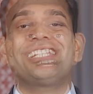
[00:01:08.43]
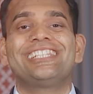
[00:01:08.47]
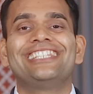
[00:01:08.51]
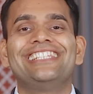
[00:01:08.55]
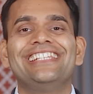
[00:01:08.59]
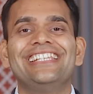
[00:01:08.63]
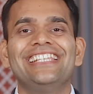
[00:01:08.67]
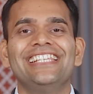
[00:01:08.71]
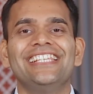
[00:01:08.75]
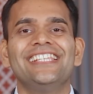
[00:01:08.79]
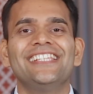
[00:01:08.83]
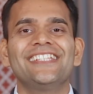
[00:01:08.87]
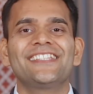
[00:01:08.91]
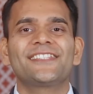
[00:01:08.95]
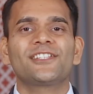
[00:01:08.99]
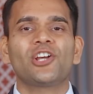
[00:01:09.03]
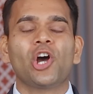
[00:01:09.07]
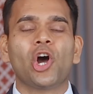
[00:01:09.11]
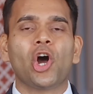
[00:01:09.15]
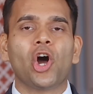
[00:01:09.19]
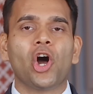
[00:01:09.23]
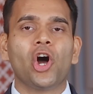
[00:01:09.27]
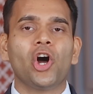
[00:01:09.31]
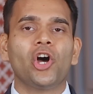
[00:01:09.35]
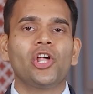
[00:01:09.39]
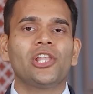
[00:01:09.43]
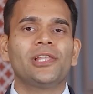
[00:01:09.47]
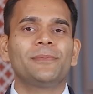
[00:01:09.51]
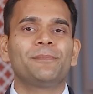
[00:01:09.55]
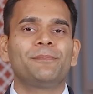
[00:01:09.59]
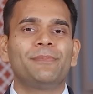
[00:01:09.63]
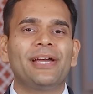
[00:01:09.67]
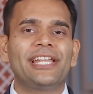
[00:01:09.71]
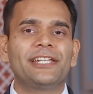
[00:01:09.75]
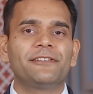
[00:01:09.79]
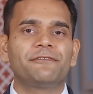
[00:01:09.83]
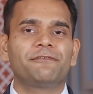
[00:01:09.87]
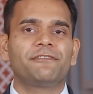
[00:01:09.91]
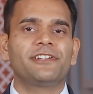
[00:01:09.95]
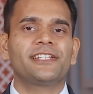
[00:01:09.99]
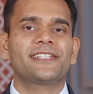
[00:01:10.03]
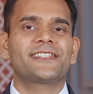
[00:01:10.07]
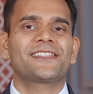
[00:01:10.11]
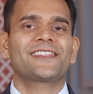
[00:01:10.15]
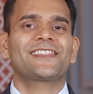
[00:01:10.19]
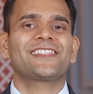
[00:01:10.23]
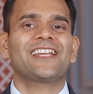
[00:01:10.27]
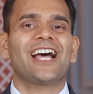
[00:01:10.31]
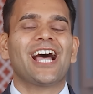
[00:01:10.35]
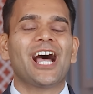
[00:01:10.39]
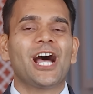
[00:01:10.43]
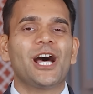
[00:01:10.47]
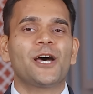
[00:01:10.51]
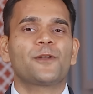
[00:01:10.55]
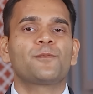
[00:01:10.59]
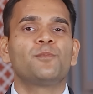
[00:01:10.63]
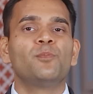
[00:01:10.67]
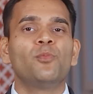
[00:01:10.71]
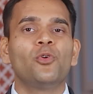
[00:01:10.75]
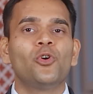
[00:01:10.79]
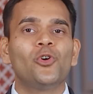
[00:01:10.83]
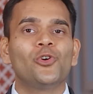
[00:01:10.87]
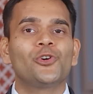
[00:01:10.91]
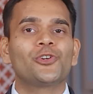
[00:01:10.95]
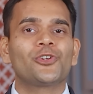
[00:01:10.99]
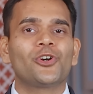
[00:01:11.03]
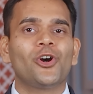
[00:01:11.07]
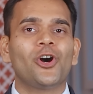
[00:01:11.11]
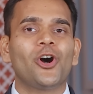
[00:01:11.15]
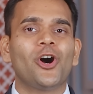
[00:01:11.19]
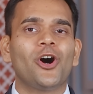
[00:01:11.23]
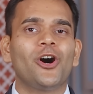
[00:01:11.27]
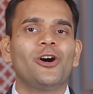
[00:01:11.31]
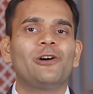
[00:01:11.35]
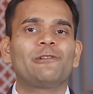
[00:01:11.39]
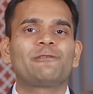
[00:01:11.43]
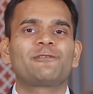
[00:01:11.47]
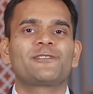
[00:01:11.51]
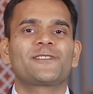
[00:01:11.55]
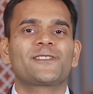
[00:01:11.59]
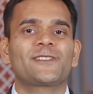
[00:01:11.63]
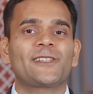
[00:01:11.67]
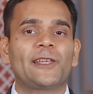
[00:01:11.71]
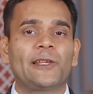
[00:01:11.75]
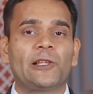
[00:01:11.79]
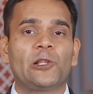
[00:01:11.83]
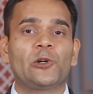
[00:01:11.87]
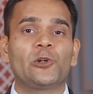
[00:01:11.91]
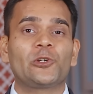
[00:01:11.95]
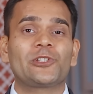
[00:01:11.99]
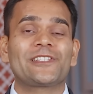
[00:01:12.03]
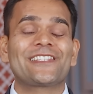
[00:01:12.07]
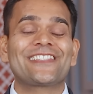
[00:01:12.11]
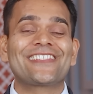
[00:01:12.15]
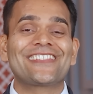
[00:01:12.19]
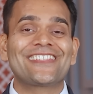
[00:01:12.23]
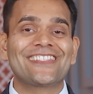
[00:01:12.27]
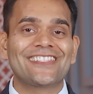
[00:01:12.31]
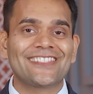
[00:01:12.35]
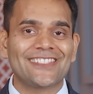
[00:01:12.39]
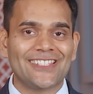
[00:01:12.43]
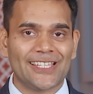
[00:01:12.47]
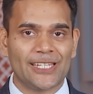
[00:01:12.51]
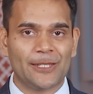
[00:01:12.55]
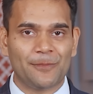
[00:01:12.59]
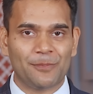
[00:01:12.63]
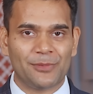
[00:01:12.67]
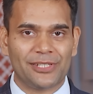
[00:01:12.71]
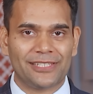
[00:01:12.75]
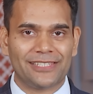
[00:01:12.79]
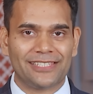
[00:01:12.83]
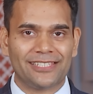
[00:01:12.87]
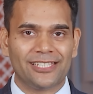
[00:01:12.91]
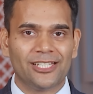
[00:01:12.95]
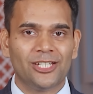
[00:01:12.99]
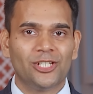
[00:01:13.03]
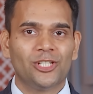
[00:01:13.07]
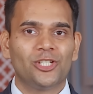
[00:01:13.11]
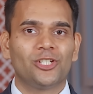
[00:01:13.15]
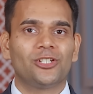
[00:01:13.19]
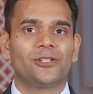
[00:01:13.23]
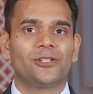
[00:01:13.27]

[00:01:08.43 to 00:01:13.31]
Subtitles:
But these all benefits are more of Ceylon cinnamon.